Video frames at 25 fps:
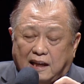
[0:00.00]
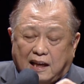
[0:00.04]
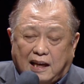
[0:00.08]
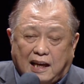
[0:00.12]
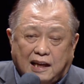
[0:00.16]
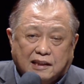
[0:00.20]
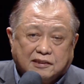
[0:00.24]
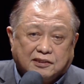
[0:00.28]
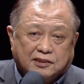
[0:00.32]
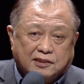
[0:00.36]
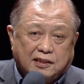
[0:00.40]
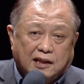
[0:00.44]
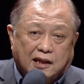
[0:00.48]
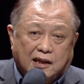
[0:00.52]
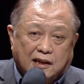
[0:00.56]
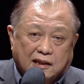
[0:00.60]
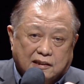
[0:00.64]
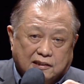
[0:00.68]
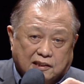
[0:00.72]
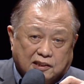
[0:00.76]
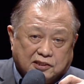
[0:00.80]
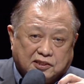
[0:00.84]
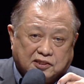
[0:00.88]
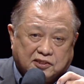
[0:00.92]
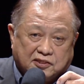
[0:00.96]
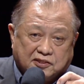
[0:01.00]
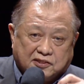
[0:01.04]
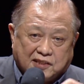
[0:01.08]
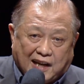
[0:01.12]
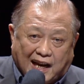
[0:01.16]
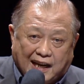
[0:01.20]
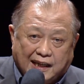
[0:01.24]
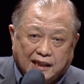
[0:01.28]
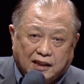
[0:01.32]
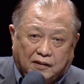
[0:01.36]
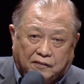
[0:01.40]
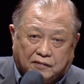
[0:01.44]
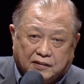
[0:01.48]
is the
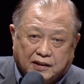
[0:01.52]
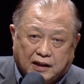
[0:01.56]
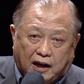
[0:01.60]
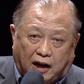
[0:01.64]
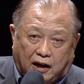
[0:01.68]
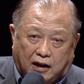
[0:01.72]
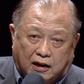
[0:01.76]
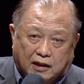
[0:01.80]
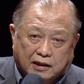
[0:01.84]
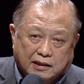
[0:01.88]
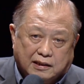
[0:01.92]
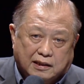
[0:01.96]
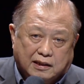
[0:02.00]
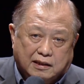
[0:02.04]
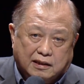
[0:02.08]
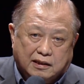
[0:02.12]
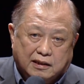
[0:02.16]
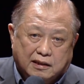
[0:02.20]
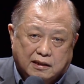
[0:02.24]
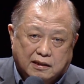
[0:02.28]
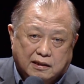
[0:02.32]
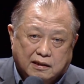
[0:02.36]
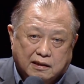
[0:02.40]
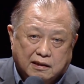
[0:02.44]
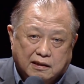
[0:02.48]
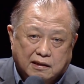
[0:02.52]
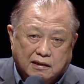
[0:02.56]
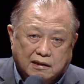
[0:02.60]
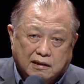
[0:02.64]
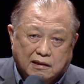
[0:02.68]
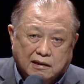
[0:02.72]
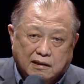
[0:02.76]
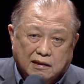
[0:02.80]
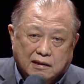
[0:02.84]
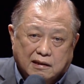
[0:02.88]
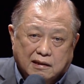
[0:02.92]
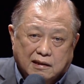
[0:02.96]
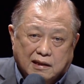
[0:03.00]
Son of God.
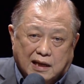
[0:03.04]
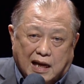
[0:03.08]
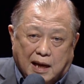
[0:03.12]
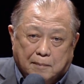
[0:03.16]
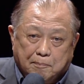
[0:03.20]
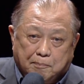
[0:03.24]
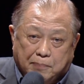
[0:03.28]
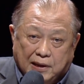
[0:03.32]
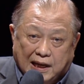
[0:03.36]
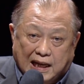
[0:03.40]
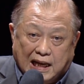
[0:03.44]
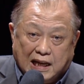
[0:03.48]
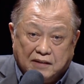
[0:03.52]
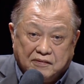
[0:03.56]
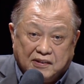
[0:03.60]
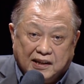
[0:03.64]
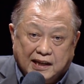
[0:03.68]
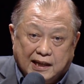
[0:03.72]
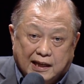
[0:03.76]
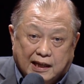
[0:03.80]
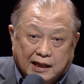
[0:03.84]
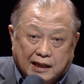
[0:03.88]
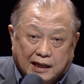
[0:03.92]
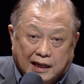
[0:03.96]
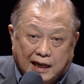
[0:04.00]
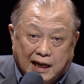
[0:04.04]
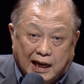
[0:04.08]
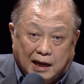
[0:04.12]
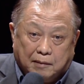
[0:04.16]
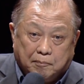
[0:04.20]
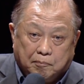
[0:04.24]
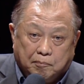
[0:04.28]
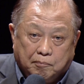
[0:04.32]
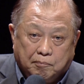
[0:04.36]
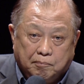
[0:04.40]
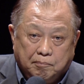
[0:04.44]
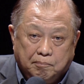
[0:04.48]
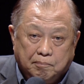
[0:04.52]
And believing in
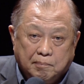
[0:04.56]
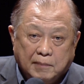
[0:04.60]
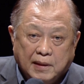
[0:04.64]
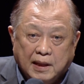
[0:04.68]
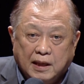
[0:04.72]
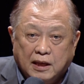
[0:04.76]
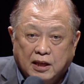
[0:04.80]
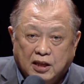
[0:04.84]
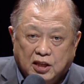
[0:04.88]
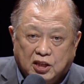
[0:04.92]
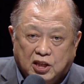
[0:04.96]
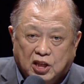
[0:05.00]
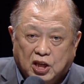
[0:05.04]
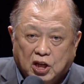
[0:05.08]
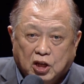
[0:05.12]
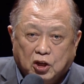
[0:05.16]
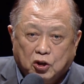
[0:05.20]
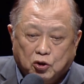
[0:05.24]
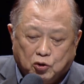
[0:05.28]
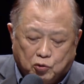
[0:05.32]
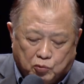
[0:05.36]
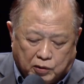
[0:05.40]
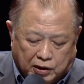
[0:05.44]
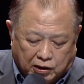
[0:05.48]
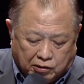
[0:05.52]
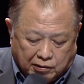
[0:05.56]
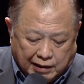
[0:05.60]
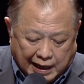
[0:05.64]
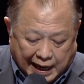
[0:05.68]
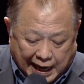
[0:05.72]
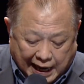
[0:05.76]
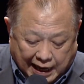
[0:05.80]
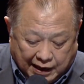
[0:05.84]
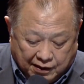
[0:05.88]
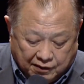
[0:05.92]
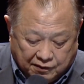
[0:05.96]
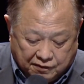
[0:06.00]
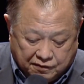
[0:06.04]
Him, you will
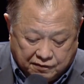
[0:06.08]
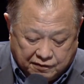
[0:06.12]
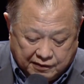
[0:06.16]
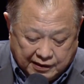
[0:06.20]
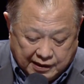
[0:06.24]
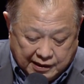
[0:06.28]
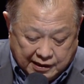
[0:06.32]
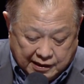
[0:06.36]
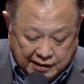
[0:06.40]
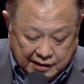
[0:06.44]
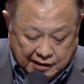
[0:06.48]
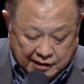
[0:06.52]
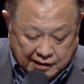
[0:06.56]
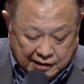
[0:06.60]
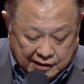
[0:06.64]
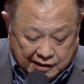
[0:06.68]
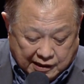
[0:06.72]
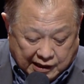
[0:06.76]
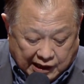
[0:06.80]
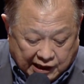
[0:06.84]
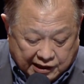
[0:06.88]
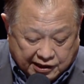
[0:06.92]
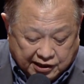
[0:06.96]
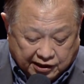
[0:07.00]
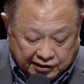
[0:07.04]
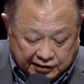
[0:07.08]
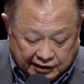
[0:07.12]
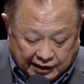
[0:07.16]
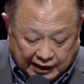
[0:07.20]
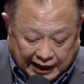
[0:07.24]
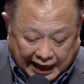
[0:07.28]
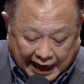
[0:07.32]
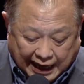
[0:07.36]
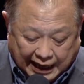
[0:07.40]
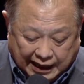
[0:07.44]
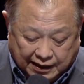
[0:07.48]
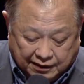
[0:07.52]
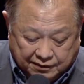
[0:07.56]
have eternal
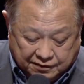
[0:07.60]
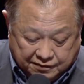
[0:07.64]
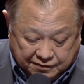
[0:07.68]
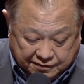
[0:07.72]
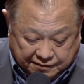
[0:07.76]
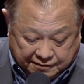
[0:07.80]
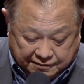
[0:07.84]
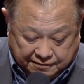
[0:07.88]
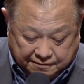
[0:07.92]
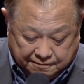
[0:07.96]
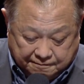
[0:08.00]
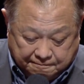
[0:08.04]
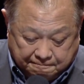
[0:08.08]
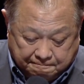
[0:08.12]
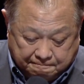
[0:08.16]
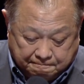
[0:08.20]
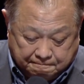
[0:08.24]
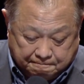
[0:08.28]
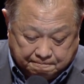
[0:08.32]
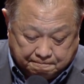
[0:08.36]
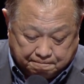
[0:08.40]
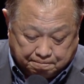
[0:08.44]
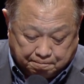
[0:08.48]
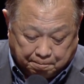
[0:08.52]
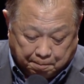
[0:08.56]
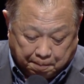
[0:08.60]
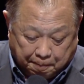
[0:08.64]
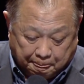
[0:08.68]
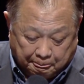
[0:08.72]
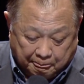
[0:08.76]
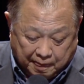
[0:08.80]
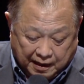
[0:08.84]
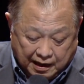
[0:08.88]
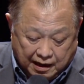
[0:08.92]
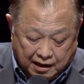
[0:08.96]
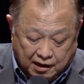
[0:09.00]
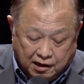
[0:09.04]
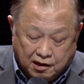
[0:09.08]
life.
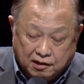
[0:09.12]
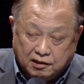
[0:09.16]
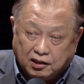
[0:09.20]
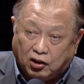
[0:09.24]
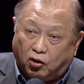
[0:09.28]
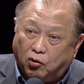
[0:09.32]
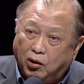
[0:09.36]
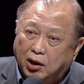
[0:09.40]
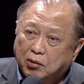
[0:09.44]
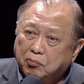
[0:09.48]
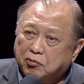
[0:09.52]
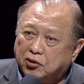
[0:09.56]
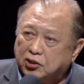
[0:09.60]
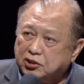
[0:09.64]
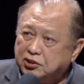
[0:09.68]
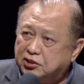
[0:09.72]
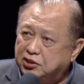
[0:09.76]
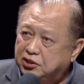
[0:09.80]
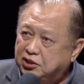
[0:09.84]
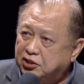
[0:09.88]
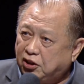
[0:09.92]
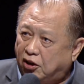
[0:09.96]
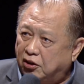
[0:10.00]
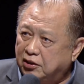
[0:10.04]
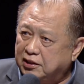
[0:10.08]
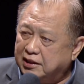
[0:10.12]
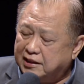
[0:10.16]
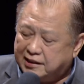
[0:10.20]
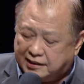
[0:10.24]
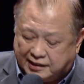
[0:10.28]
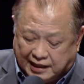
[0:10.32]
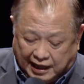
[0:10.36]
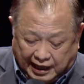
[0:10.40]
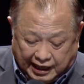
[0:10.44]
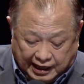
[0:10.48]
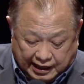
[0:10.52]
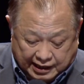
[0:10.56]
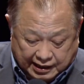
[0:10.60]
Now, what was John
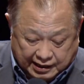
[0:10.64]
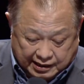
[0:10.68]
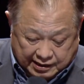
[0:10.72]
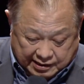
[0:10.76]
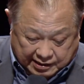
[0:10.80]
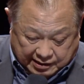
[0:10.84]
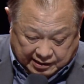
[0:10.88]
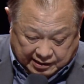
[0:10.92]
saying?